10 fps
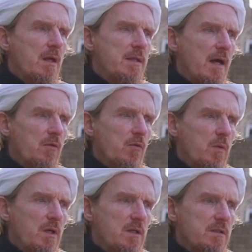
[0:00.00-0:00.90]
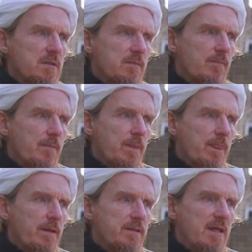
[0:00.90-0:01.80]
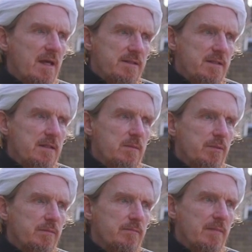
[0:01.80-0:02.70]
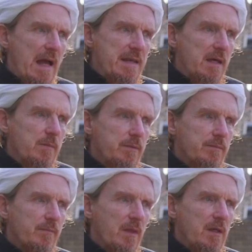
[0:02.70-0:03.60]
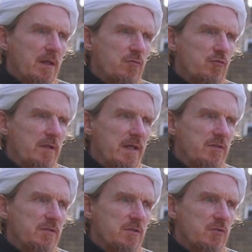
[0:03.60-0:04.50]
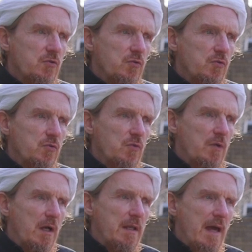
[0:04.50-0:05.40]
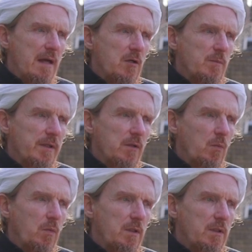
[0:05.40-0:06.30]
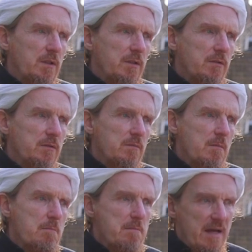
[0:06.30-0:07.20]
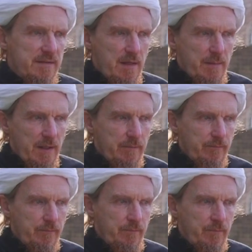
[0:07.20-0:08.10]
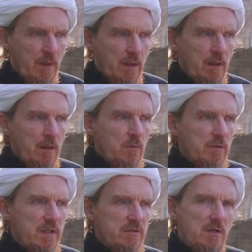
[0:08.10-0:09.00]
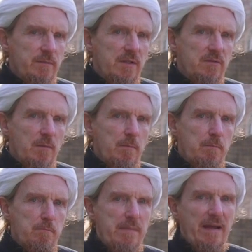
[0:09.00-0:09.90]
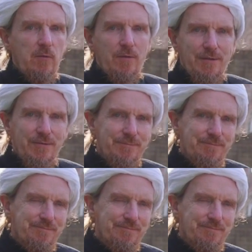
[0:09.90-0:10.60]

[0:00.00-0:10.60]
Now, the word ta'dib, adab, is related to an Arabic word ma'daba, which actually means a banquet,